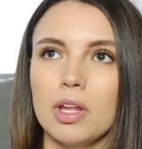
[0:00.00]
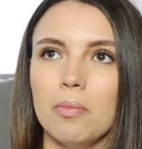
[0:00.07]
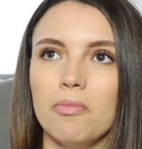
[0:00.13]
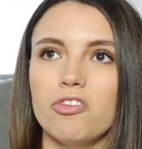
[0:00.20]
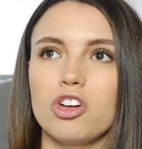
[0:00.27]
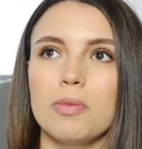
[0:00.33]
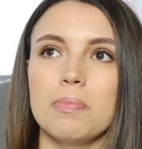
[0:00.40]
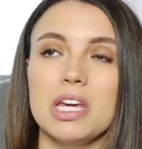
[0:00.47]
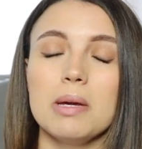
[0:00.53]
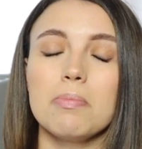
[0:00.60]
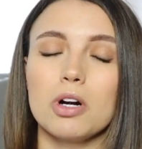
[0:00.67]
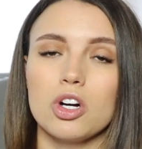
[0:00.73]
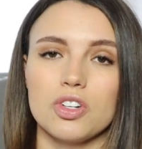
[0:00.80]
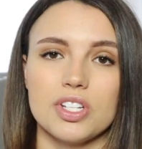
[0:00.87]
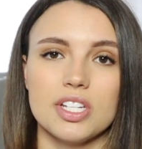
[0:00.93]
For me
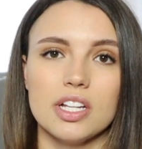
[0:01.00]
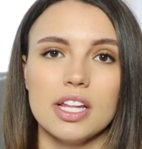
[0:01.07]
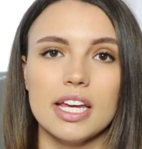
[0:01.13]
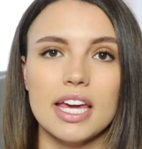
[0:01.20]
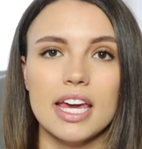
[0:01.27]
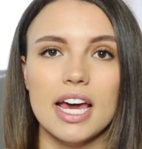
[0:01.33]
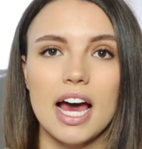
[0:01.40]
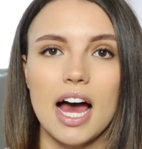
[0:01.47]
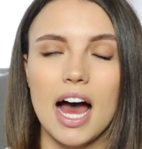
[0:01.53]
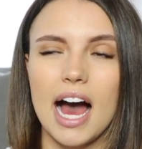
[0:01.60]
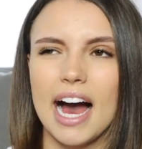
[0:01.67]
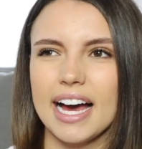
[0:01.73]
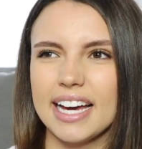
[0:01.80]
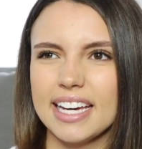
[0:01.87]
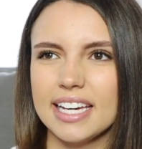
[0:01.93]
personally,
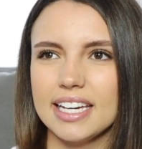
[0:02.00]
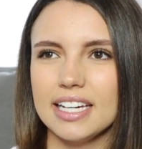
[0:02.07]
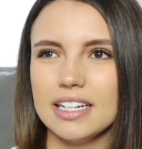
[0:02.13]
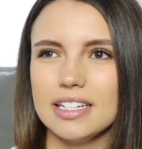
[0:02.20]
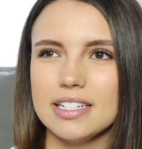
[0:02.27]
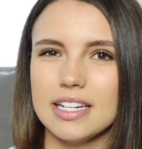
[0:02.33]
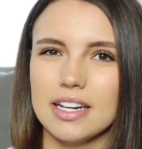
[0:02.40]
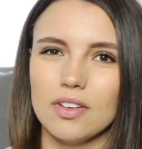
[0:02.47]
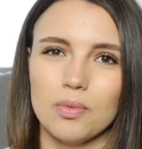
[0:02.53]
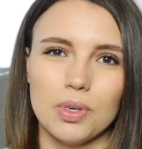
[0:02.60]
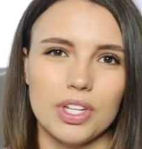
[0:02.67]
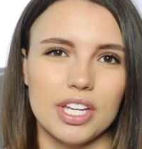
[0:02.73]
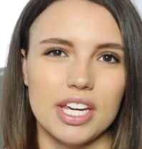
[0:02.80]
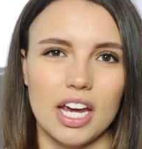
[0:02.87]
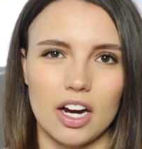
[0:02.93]
I didn't
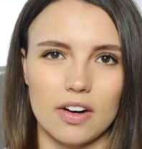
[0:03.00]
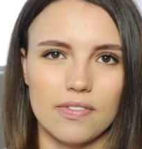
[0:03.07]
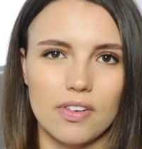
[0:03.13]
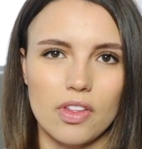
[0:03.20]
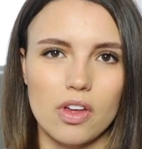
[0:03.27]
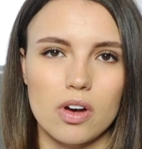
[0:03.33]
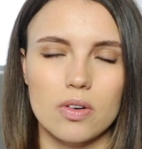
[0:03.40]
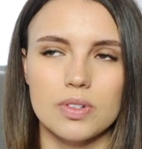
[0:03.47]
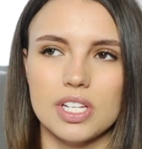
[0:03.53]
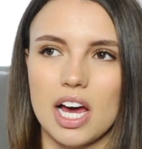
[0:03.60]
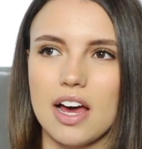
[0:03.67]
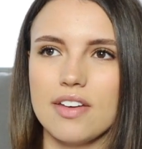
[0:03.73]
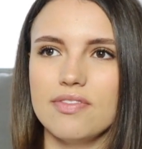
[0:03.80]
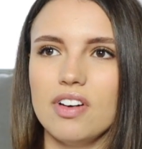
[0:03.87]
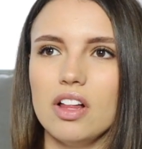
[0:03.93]
really care for those.
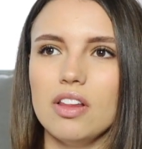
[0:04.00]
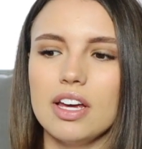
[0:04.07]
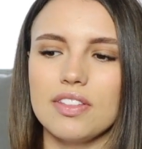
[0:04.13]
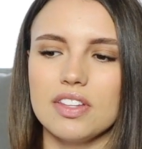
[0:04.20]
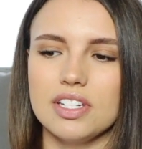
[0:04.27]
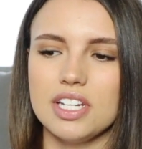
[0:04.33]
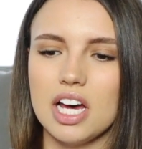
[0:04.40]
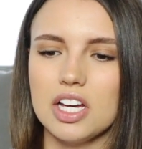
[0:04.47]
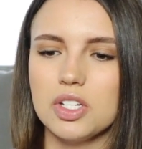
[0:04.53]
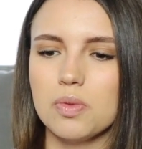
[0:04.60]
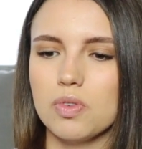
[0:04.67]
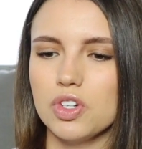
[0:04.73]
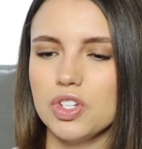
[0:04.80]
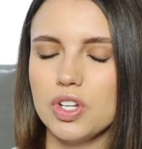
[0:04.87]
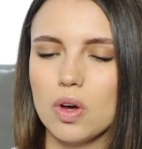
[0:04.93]
I felt like the tests
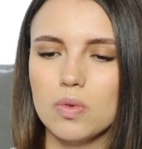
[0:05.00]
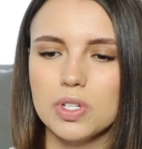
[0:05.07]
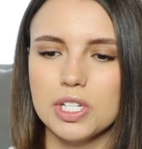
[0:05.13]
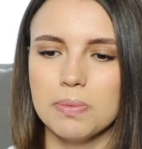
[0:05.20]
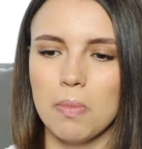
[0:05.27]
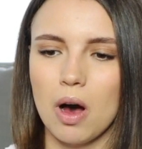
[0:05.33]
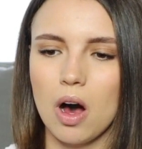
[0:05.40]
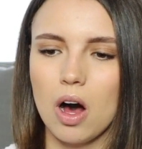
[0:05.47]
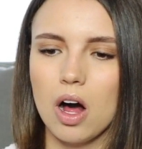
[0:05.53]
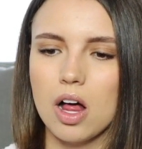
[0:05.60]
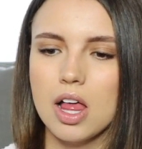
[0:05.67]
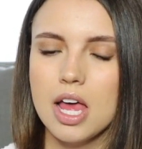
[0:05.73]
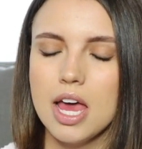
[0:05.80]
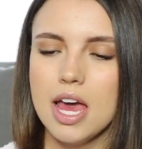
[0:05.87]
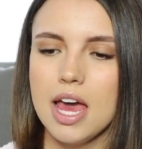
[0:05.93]
were so
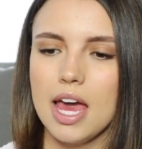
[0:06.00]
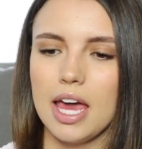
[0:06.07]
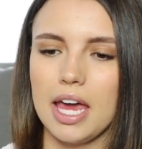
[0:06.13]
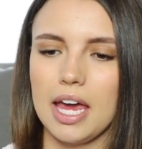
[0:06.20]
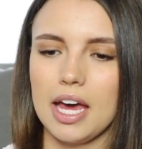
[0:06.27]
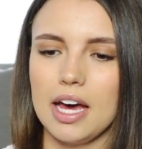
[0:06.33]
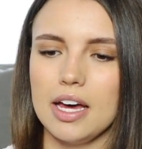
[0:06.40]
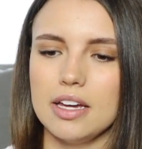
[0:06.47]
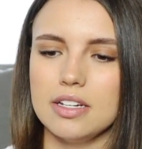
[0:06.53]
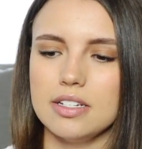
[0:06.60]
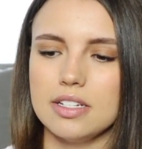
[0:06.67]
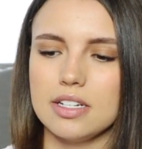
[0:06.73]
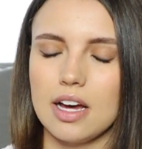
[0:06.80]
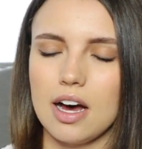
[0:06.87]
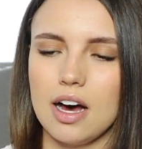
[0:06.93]
small,
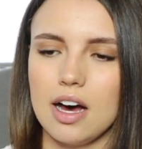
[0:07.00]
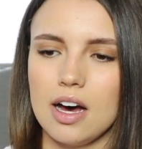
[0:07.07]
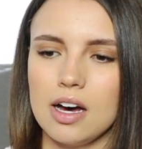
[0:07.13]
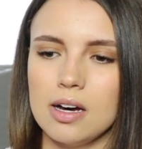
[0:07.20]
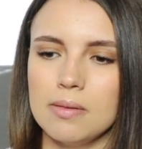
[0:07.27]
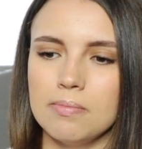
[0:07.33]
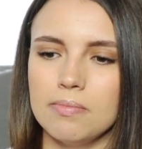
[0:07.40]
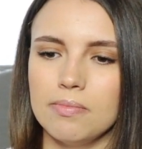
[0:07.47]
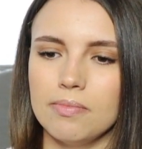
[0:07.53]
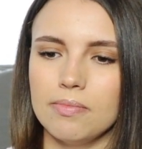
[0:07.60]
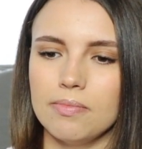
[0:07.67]
and I